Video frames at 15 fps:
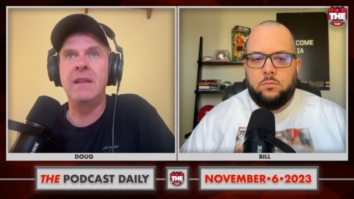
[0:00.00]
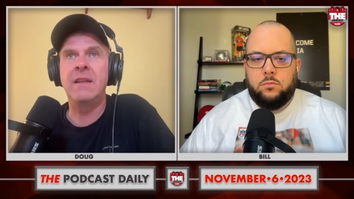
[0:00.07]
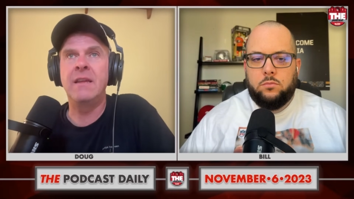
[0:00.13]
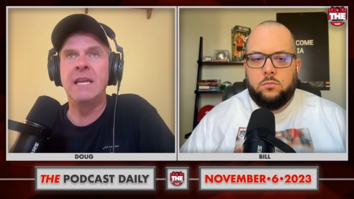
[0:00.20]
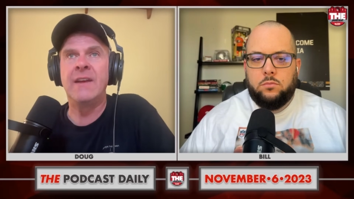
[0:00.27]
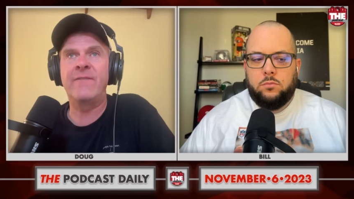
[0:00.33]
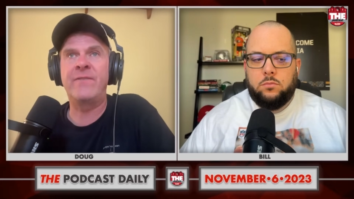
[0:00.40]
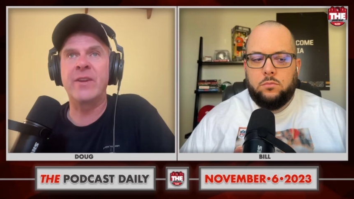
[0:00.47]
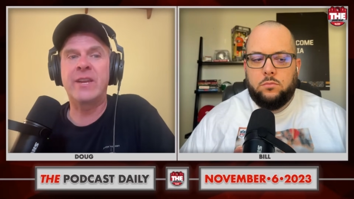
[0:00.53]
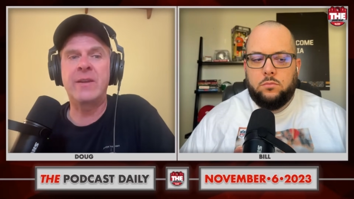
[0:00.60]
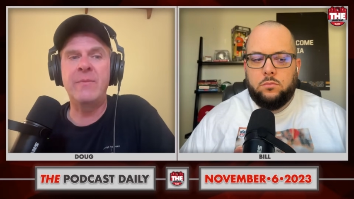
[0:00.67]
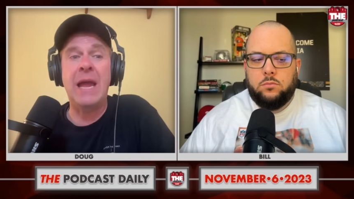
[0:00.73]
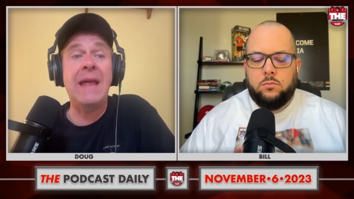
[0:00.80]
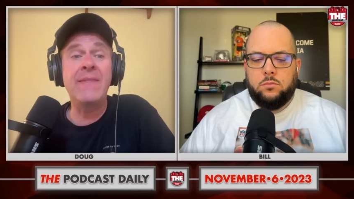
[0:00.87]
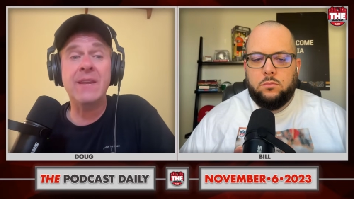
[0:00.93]
Speaker 1: if the
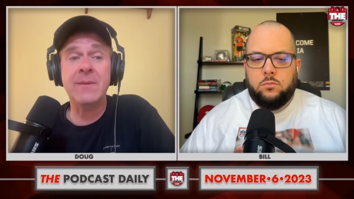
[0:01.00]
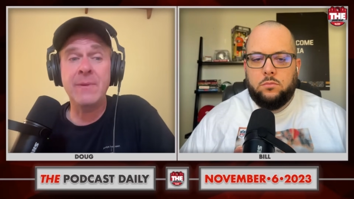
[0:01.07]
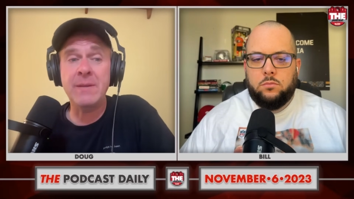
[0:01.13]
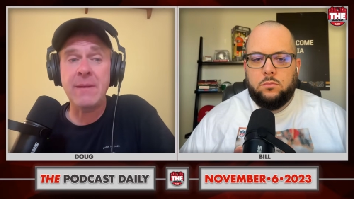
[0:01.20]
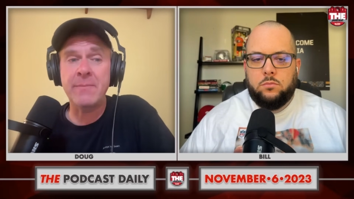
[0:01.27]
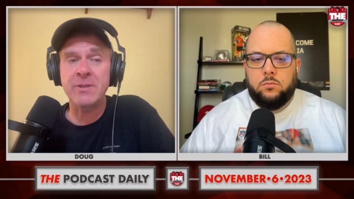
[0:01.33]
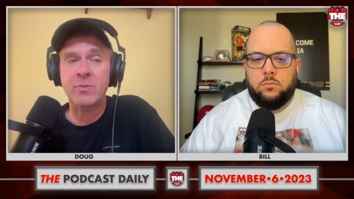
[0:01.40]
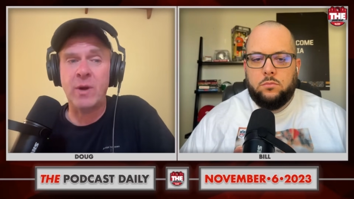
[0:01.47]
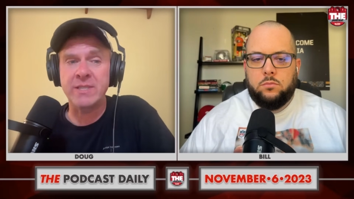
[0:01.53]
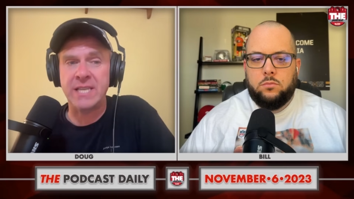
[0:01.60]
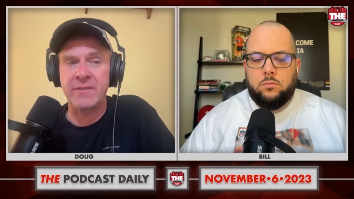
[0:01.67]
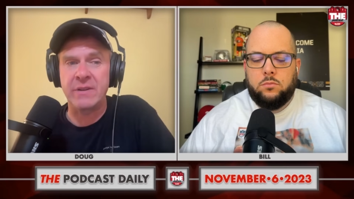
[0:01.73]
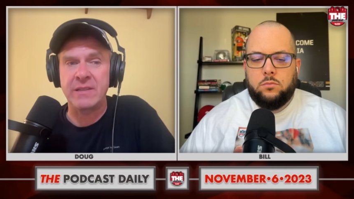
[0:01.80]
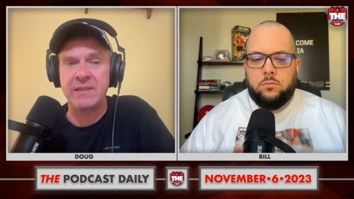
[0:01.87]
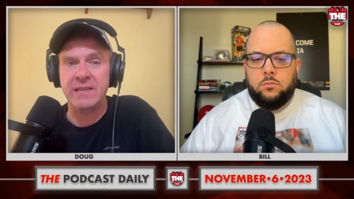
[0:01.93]
and the committee members watch
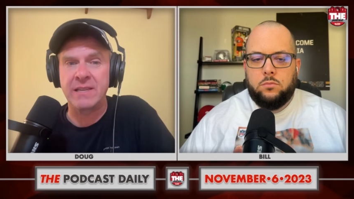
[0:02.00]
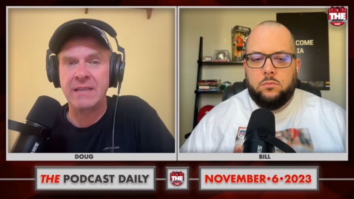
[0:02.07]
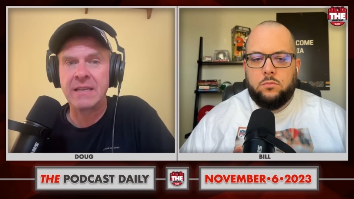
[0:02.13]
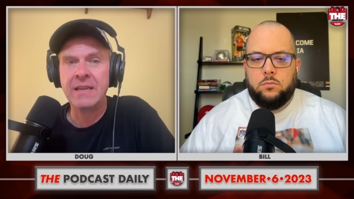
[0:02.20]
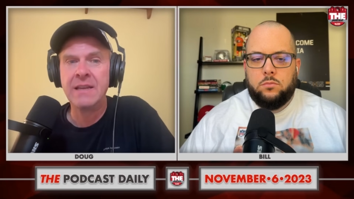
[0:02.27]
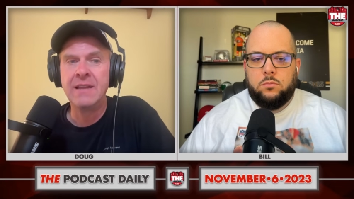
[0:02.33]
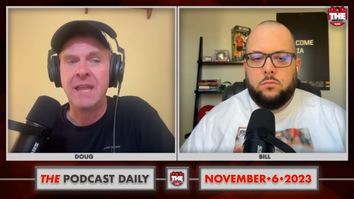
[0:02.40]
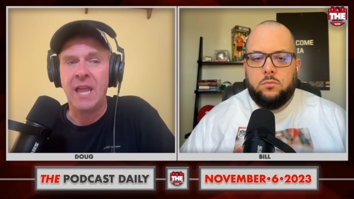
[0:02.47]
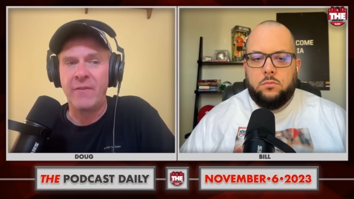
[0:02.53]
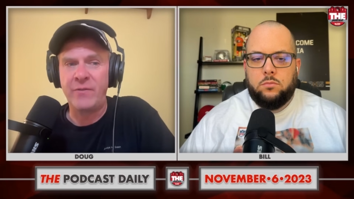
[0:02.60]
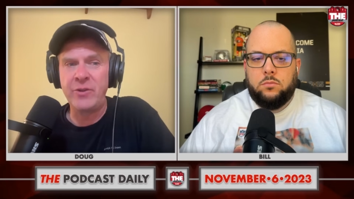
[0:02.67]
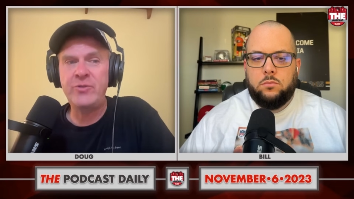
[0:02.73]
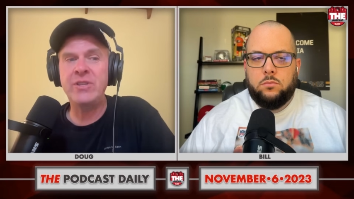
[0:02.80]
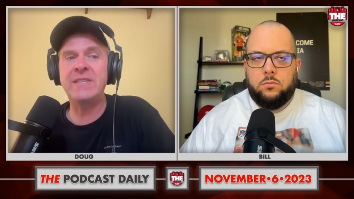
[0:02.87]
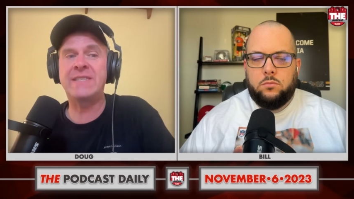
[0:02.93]
everything, if
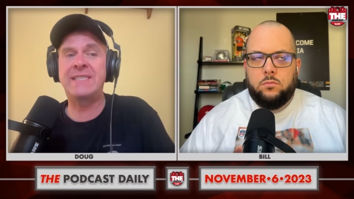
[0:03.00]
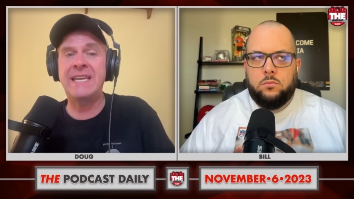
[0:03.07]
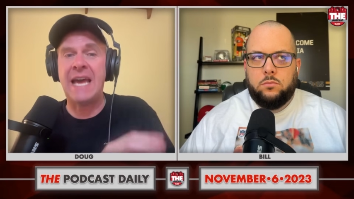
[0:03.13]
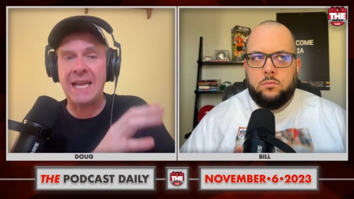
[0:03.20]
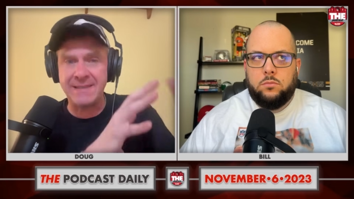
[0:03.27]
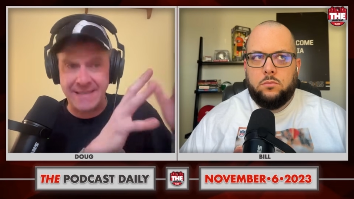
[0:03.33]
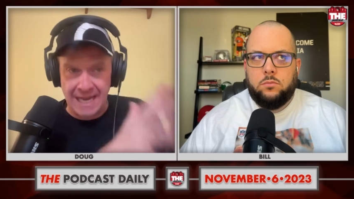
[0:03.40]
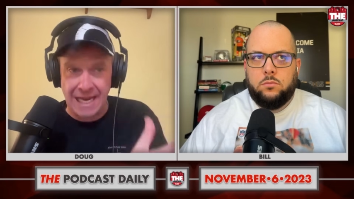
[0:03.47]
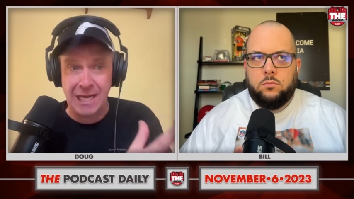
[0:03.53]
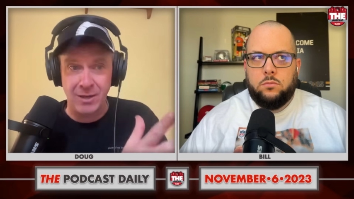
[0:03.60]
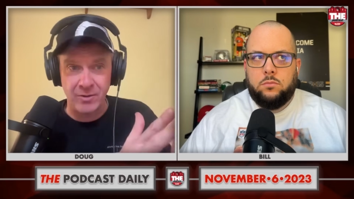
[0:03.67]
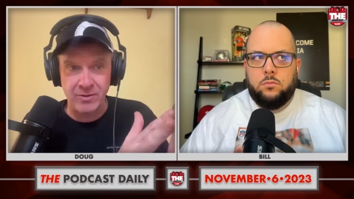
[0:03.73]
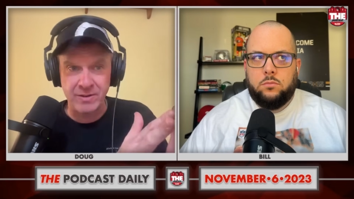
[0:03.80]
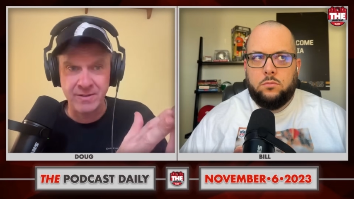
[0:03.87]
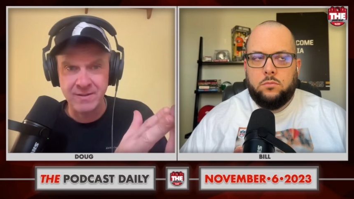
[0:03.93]
you just sat
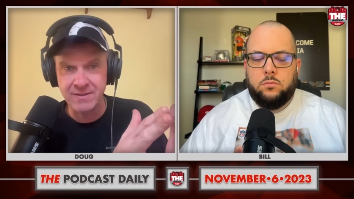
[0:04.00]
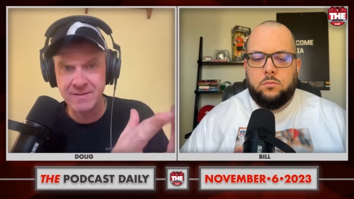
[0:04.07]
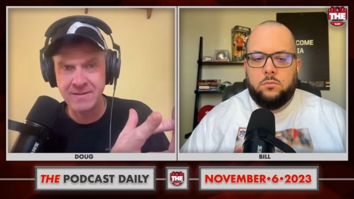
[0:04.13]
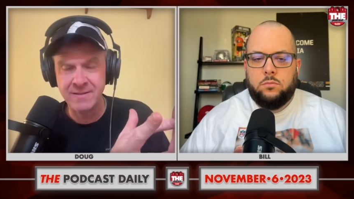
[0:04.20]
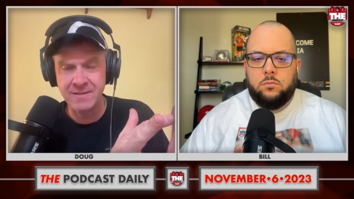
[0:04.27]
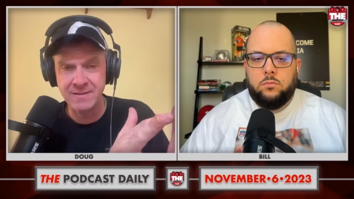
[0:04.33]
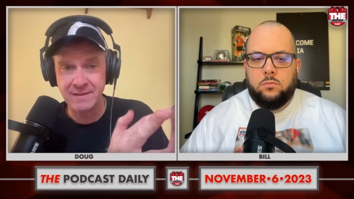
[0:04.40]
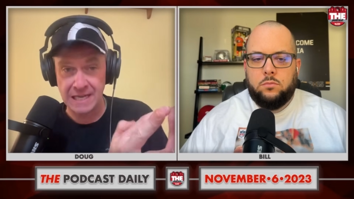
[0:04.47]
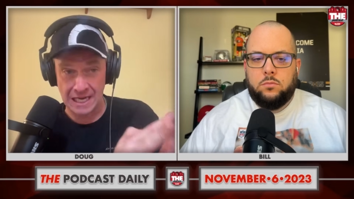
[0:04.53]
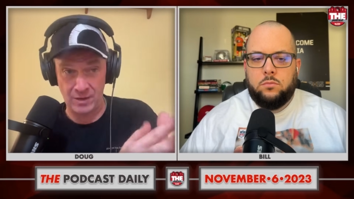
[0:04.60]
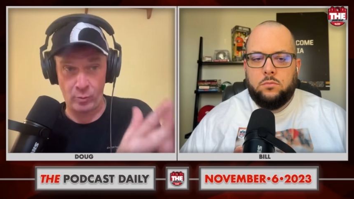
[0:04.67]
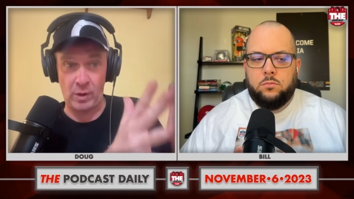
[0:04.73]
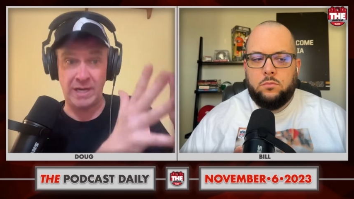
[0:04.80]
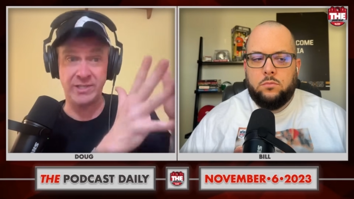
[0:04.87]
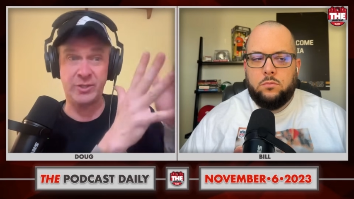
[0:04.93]
down
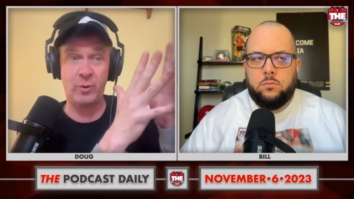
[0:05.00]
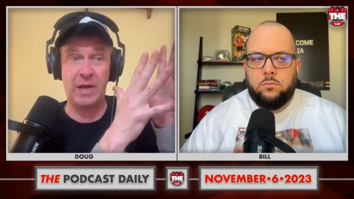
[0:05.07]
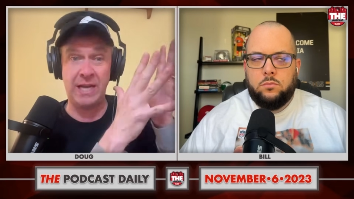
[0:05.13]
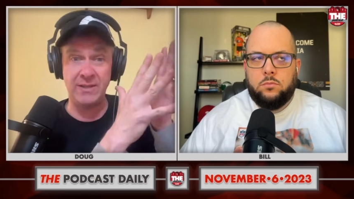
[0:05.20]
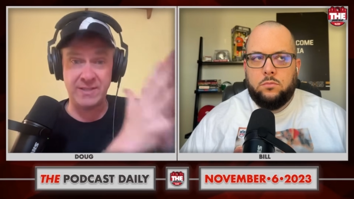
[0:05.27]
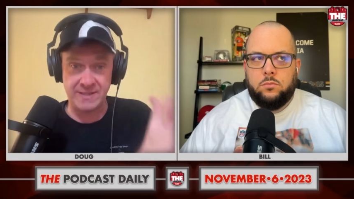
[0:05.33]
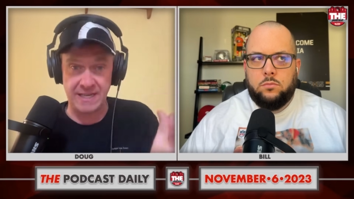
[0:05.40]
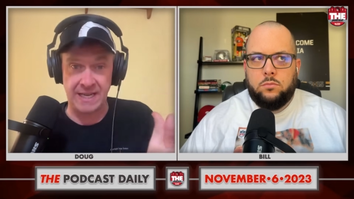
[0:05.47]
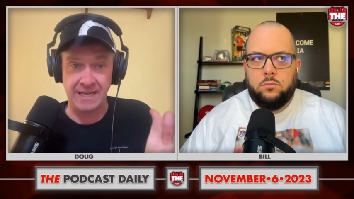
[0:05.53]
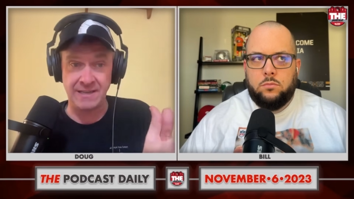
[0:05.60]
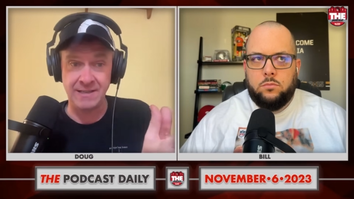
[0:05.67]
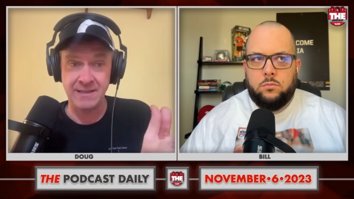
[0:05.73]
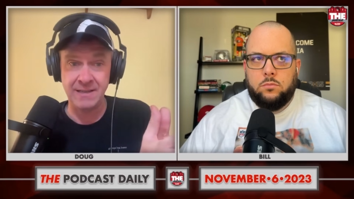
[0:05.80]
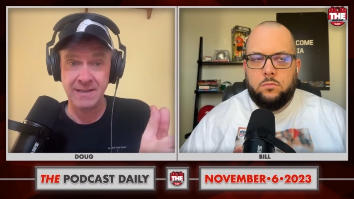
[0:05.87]
and watched Ohio State